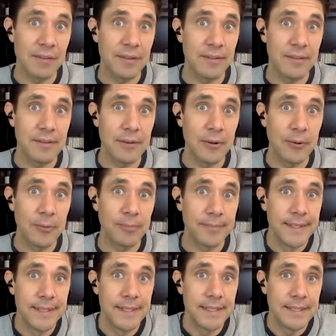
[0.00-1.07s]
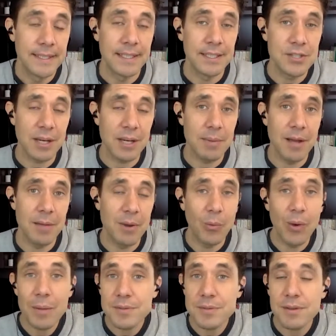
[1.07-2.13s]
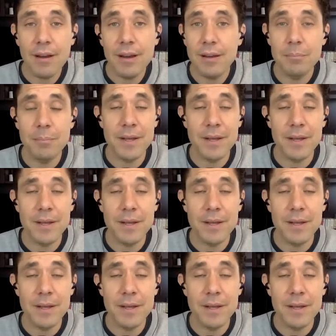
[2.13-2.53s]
And so you can check me out on my website,